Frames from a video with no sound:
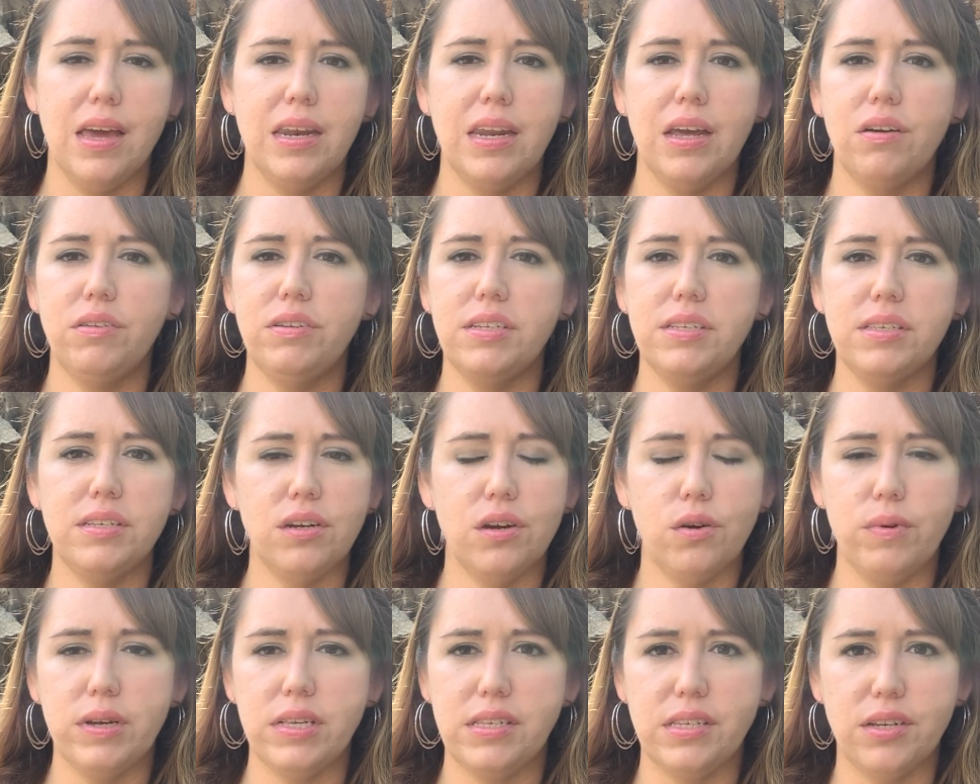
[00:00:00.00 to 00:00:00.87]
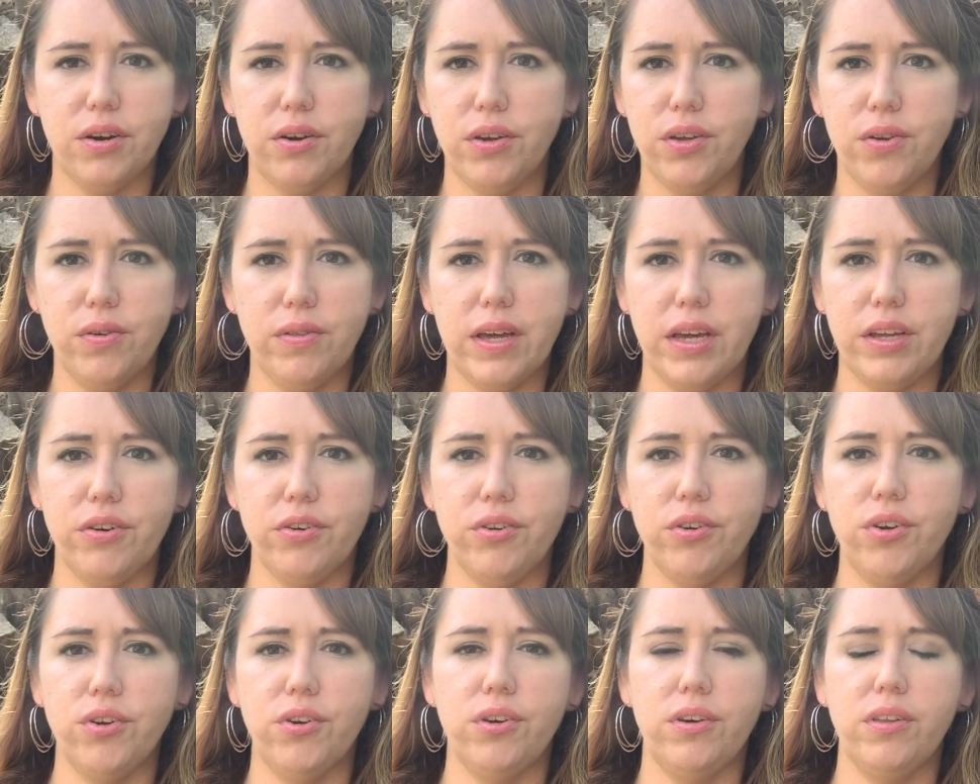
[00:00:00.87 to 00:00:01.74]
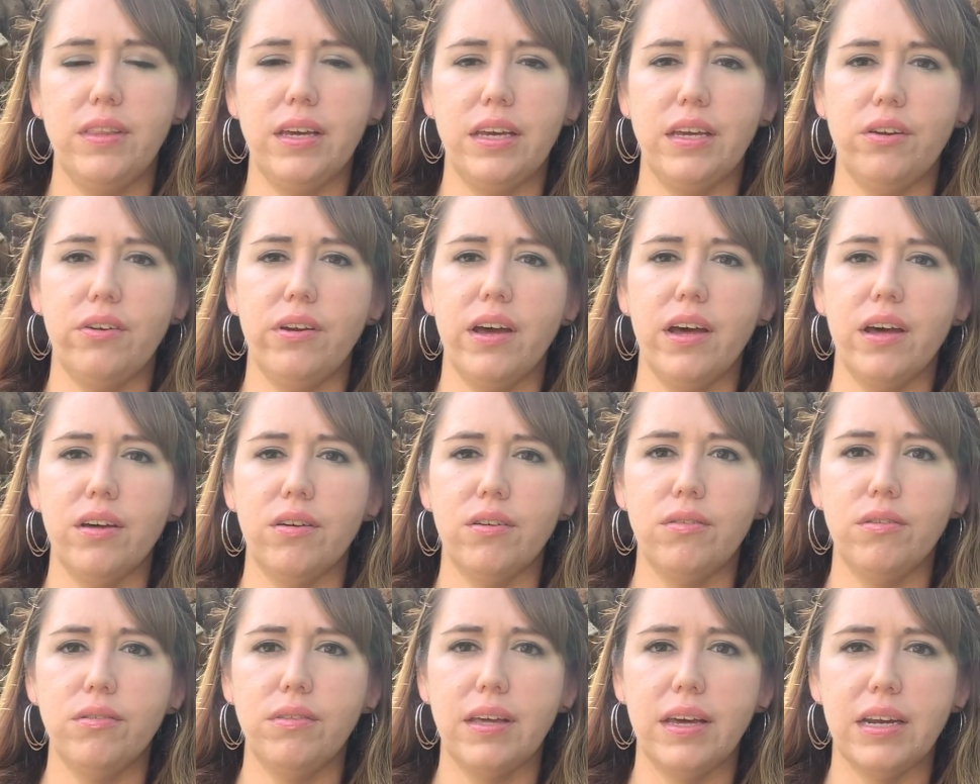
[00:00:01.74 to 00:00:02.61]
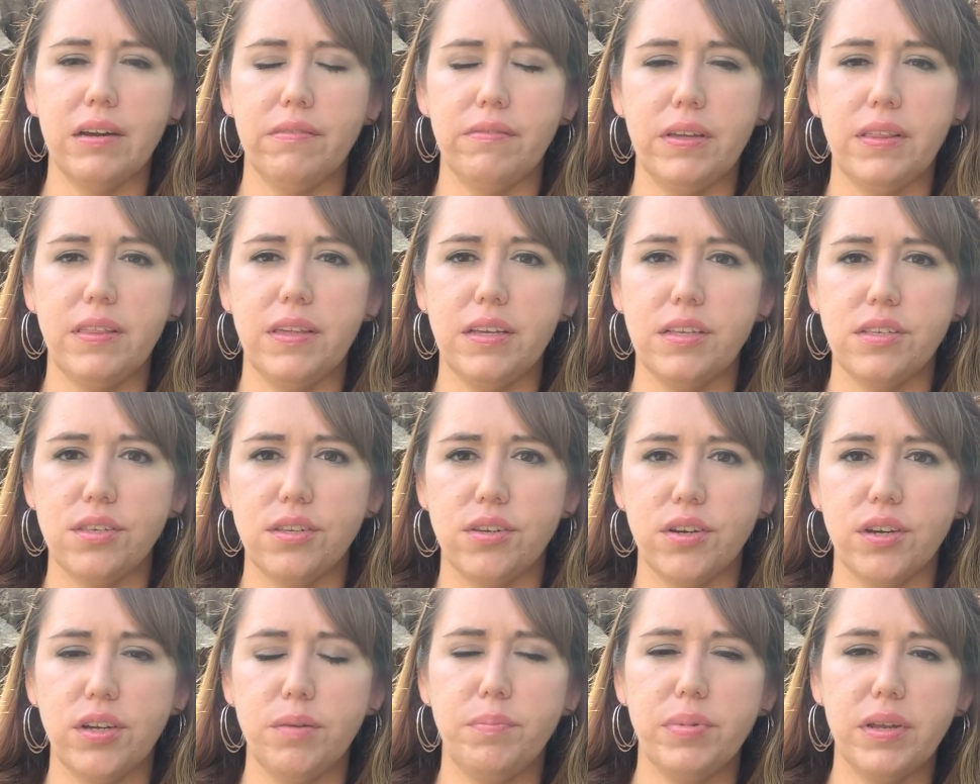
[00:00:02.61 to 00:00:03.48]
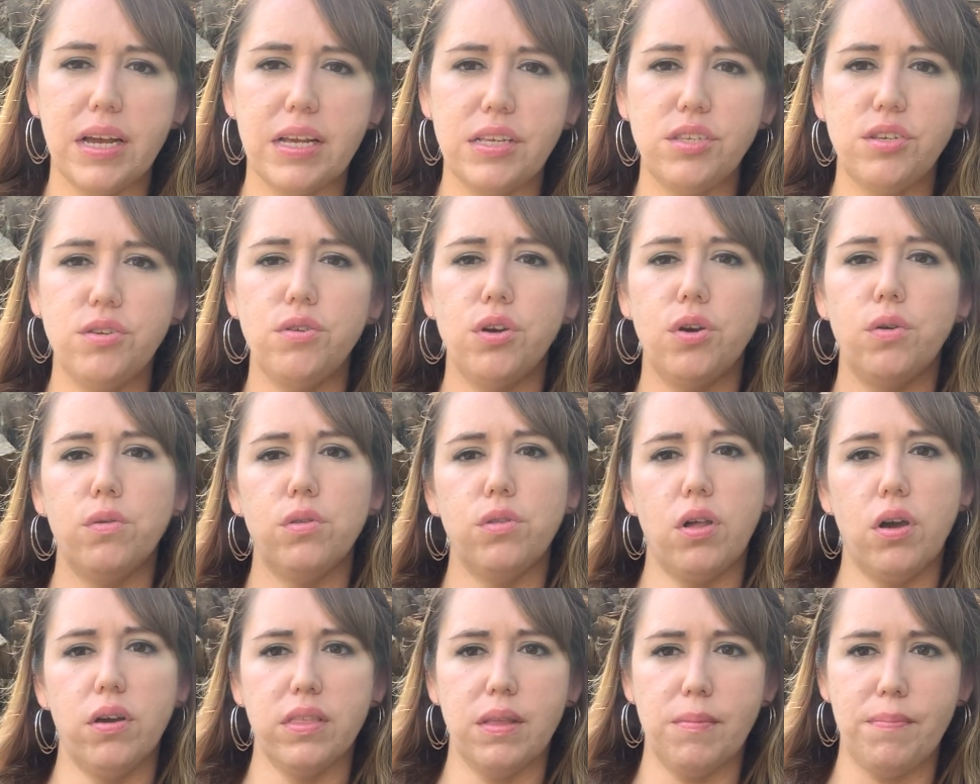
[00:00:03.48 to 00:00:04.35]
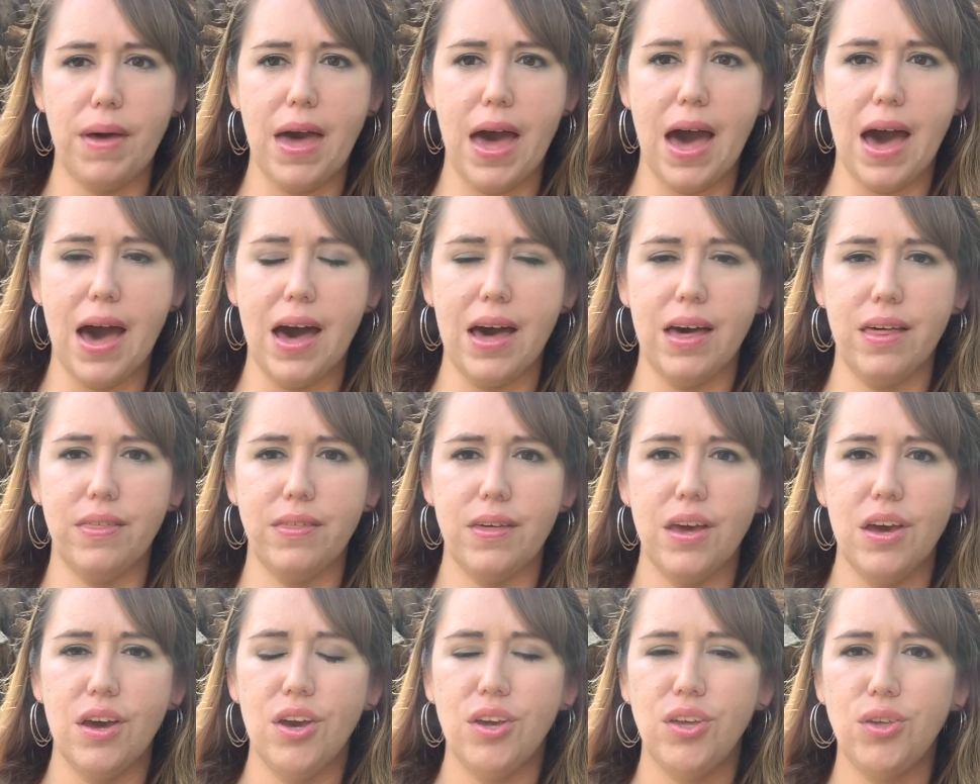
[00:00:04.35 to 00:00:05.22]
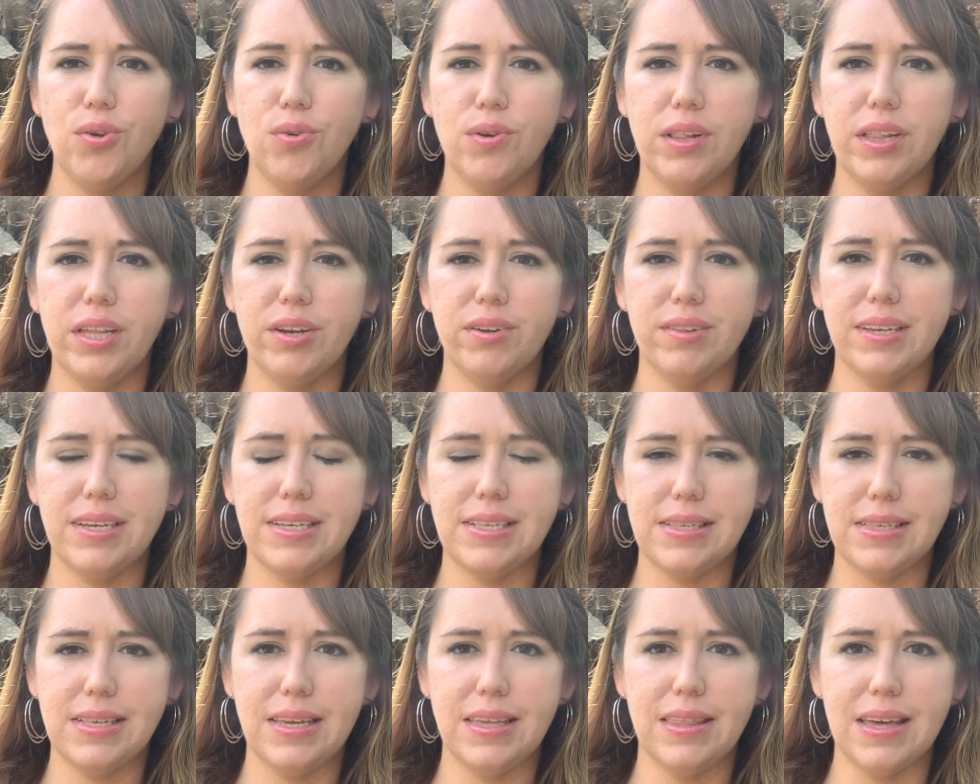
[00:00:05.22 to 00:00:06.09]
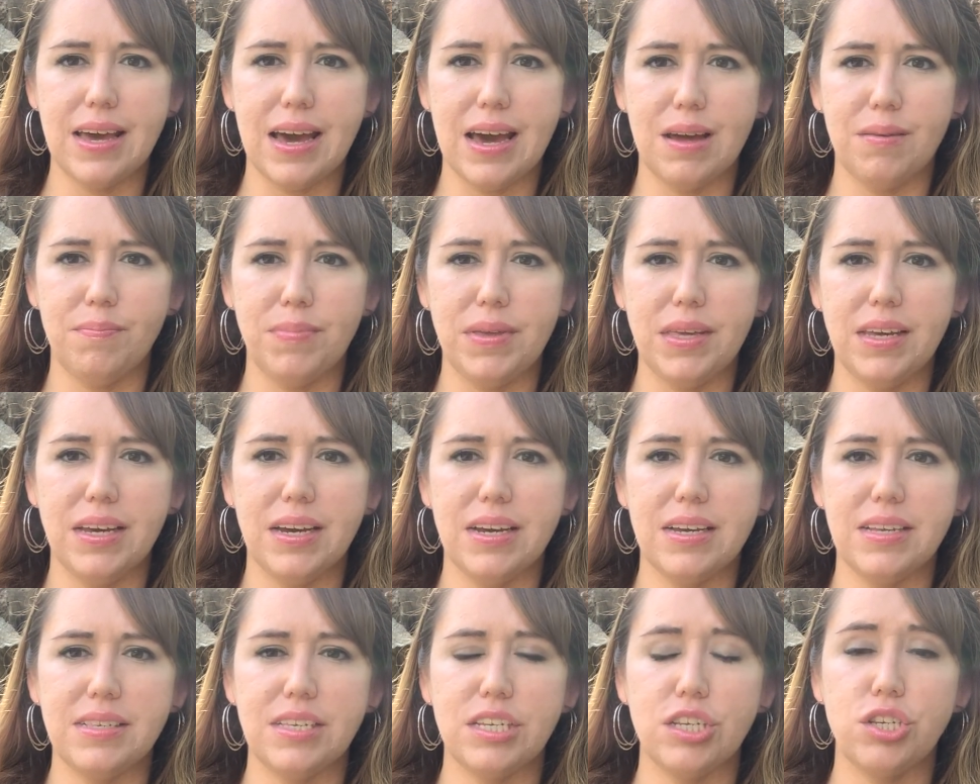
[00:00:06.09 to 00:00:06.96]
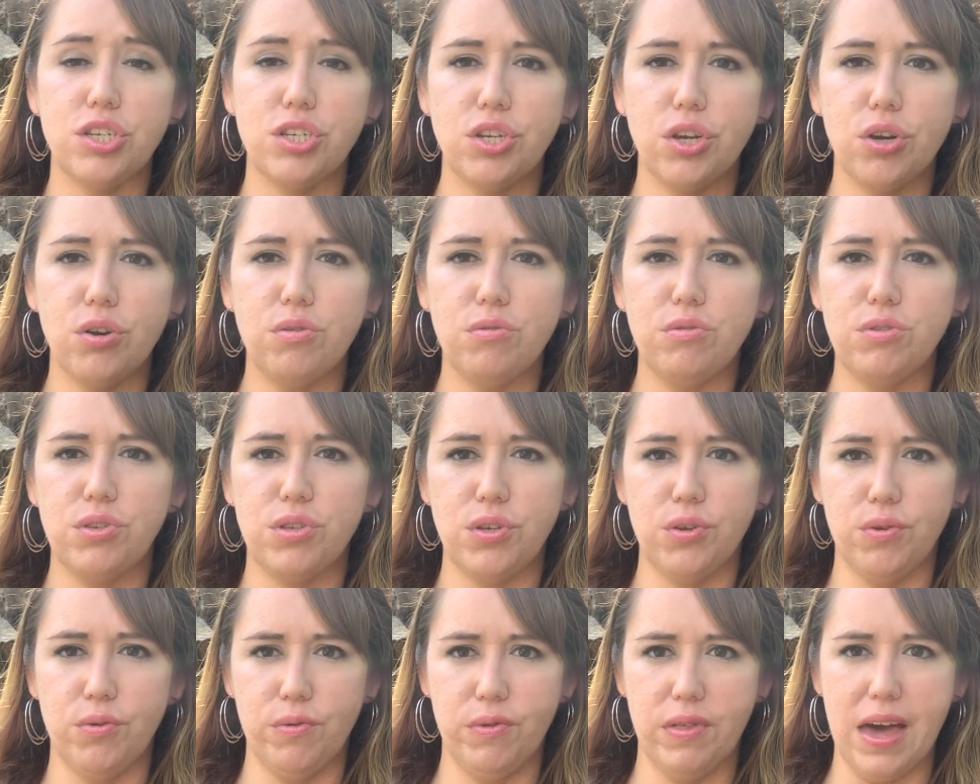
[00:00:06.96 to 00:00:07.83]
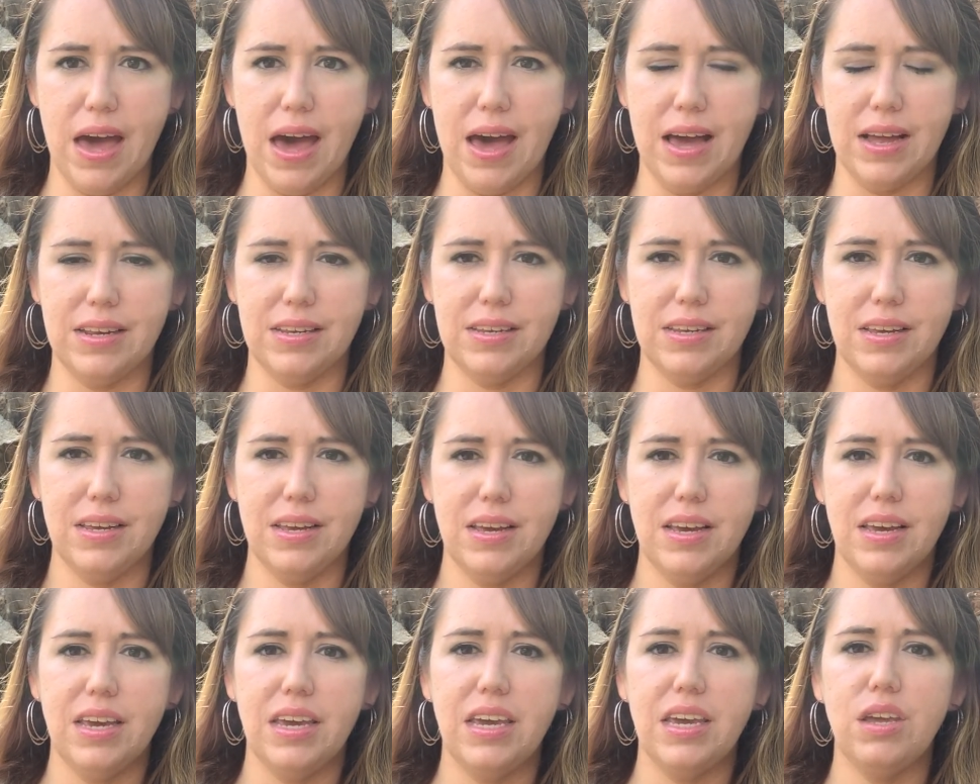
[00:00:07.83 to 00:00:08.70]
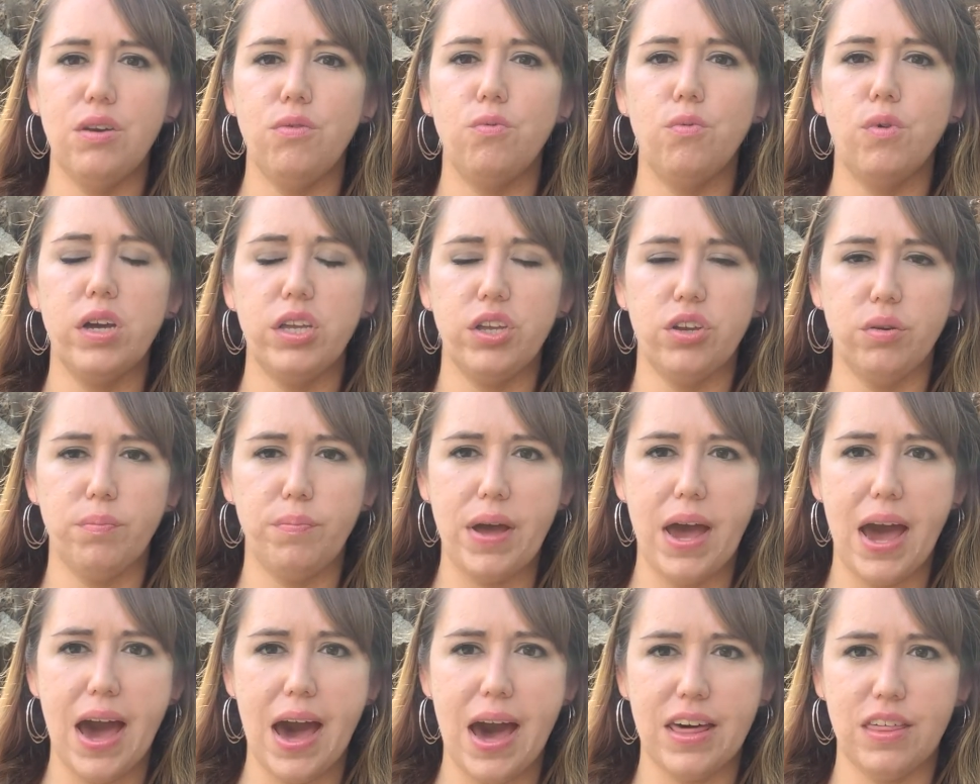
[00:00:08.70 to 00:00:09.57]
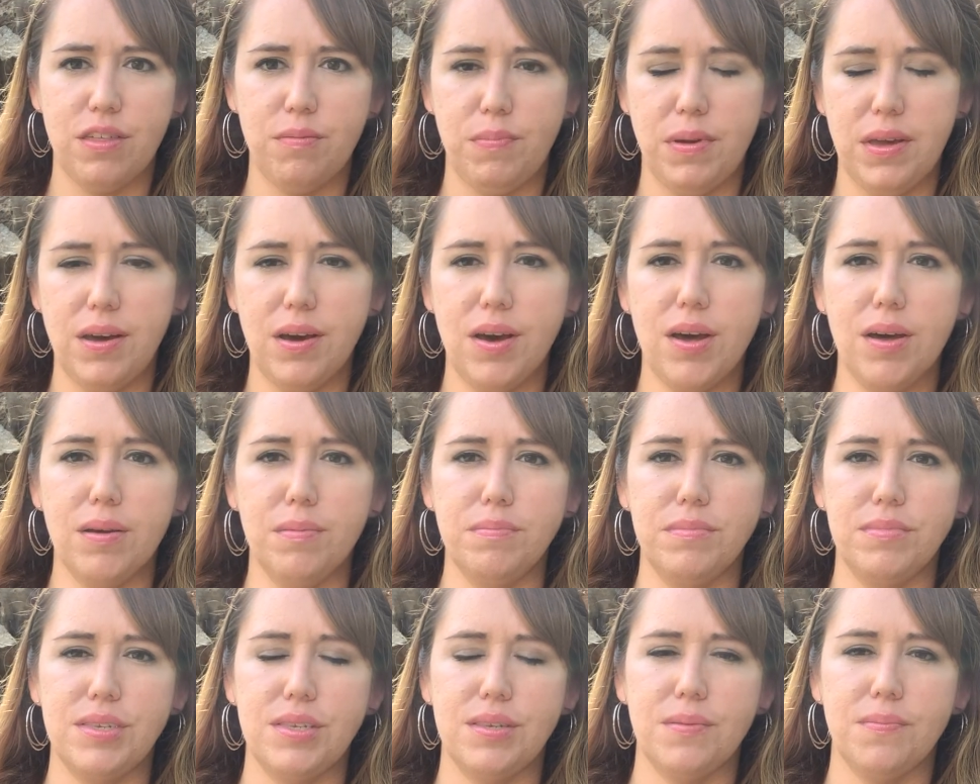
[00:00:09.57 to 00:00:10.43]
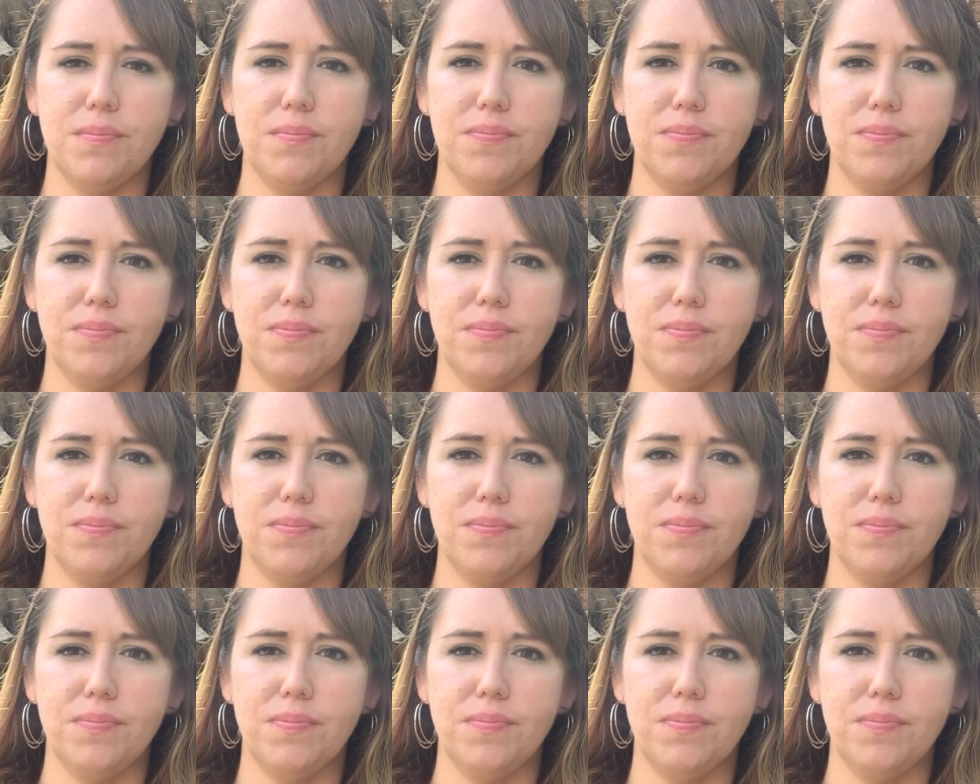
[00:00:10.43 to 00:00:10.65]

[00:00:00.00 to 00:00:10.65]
Now, it doesn't always tell you that you're good, that you're held, that everything's good, but as you go along the path, you clearly see that because it shows you that in what your path becomes.